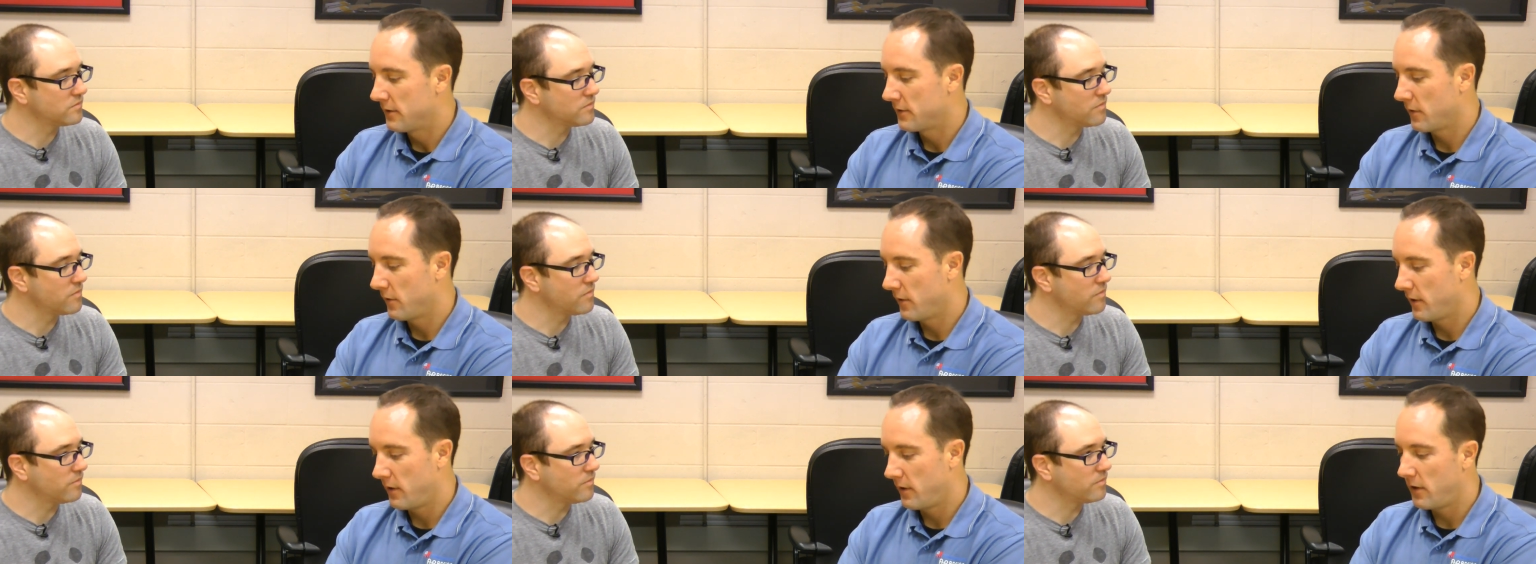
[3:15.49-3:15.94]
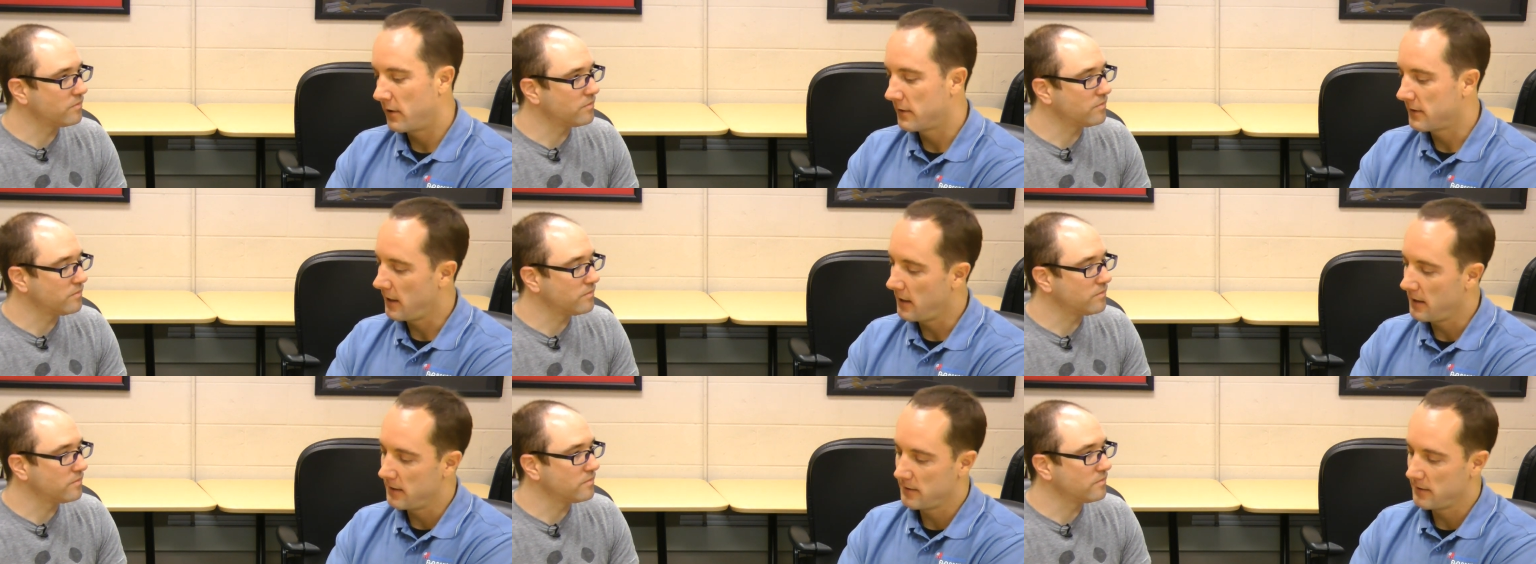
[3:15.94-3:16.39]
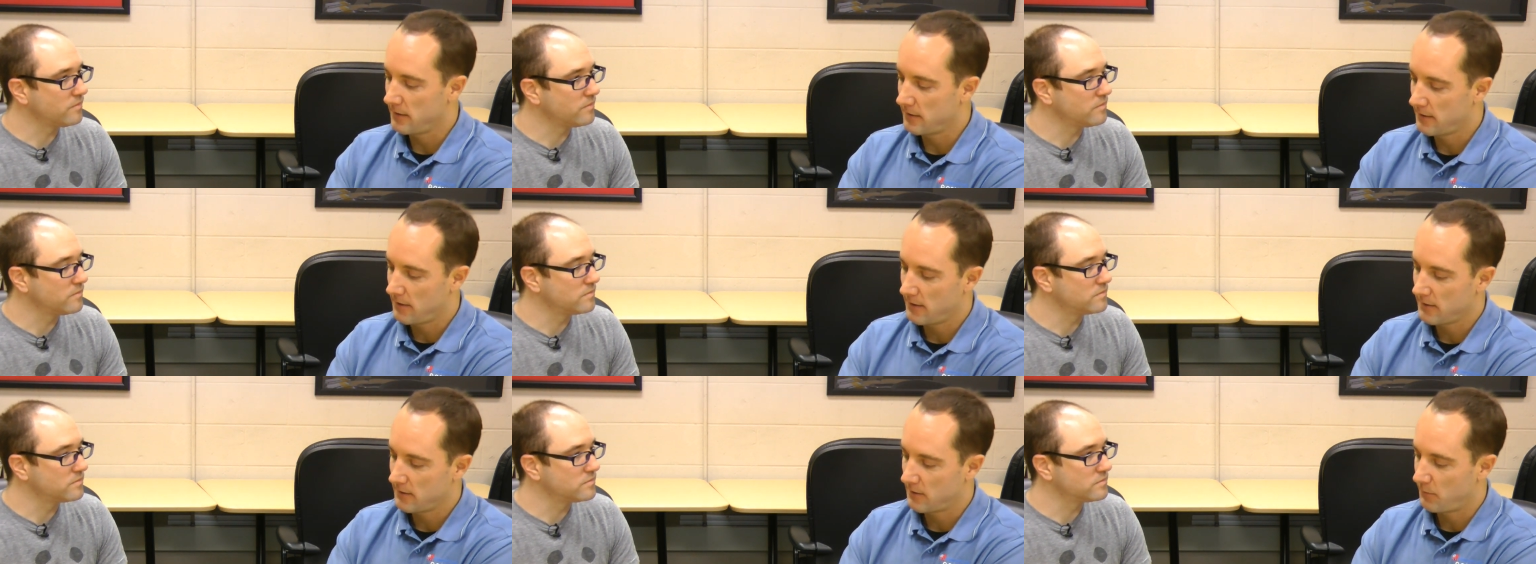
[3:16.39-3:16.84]
Speaker 1: So there are tons
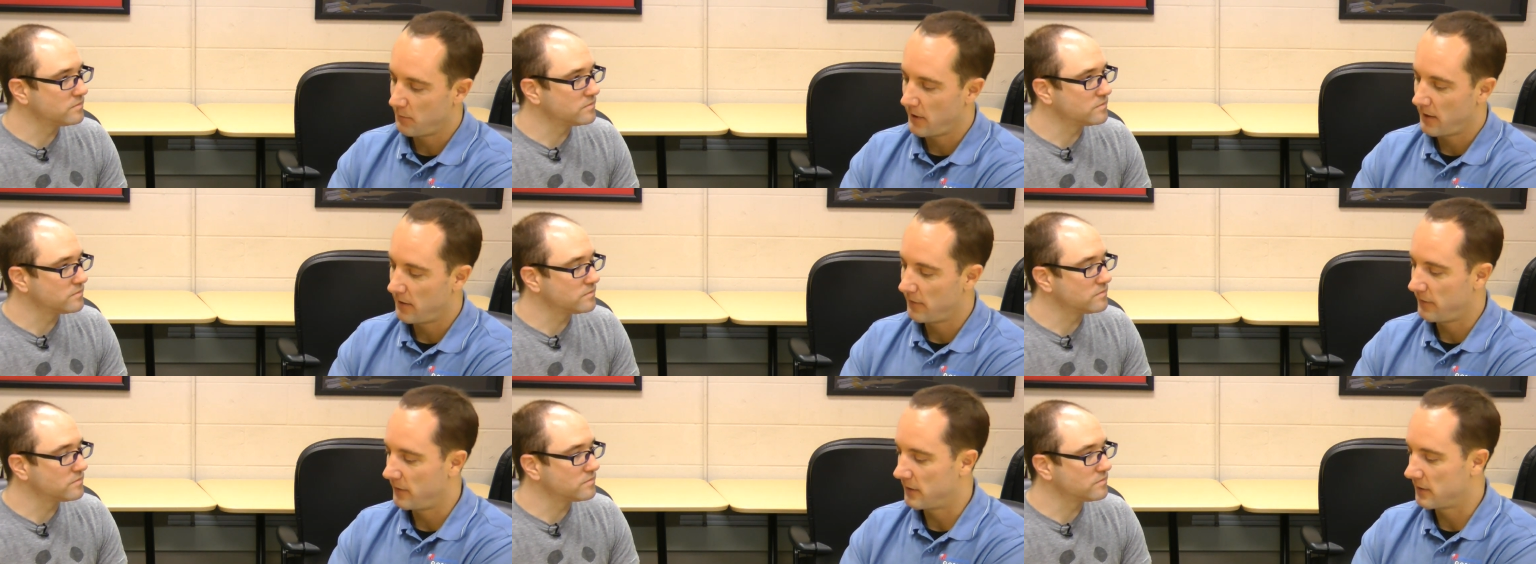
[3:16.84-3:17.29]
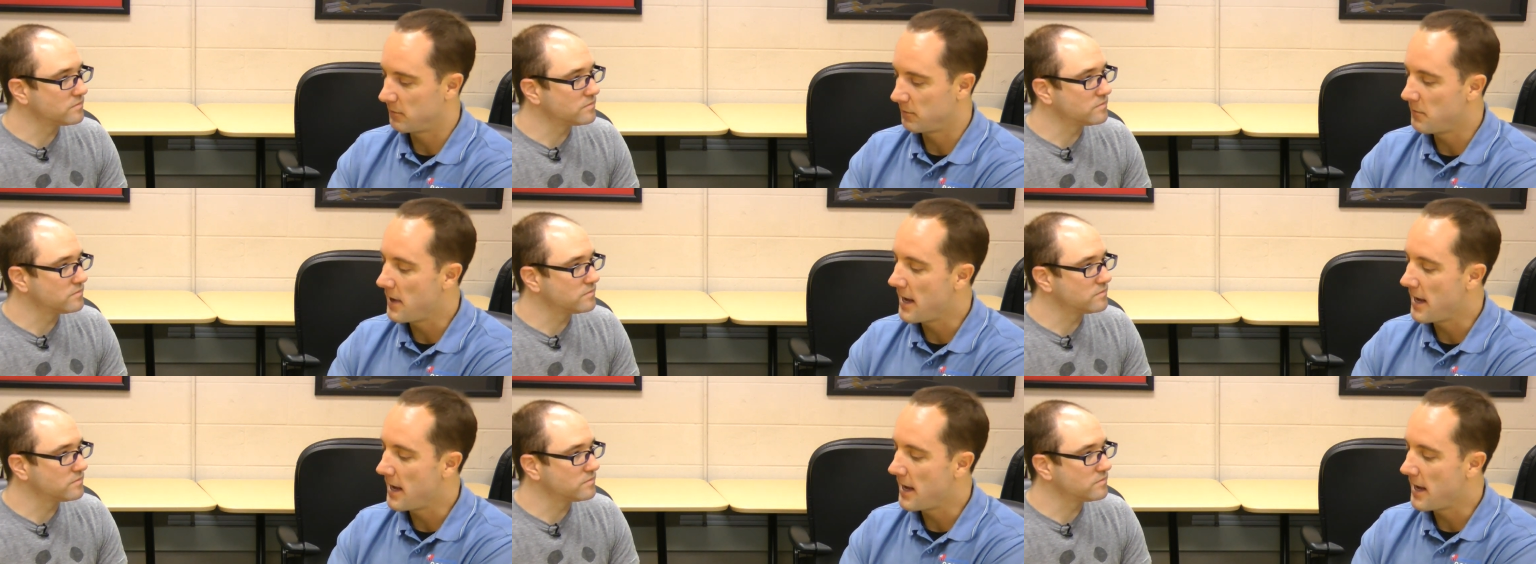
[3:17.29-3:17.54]
and tons of benefits.